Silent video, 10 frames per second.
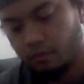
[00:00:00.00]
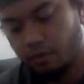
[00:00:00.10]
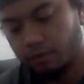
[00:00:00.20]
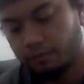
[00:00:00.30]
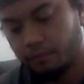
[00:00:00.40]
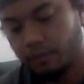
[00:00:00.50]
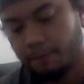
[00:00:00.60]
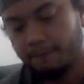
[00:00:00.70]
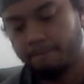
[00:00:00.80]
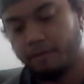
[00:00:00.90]
Well,
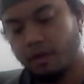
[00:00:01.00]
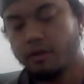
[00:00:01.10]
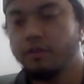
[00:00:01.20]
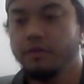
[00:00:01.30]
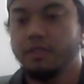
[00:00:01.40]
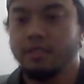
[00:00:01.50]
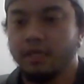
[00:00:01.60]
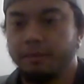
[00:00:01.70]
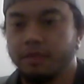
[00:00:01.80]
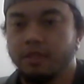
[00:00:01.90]
God used this
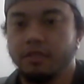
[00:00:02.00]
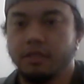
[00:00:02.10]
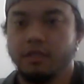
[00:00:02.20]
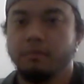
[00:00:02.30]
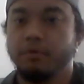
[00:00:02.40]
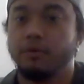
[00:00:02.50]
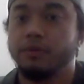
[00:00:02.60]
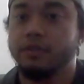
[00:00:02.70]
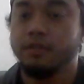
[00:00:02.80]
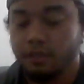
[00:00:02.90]
time to teach the
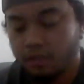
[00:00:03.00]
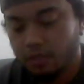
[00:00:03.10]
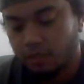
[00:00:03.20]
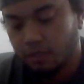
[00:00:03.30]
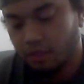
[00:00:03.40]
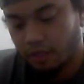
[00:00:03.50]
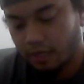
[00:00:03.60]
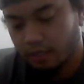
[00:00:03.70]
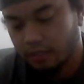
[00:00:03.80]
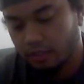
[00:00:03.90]
Hebrews
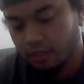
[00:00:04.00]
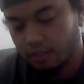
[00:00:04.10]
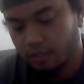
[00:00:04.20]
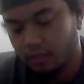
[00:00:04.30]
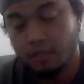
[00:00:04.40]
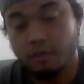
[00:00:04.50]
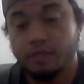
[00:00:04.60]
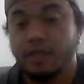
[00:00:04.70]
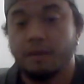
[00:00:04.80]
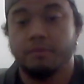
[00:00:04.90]
that he
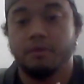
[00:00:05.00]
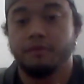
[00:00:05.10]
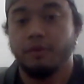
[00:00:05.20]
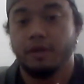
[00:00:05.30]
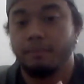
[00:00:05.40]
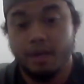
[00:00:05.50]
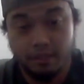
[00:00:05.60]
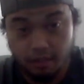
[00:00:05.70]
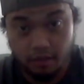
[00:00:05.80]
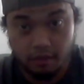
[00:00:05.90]
was capable of doing
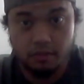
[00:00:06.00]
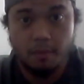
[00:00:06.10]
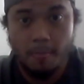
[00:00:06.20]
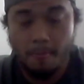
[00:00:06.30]
amazing things.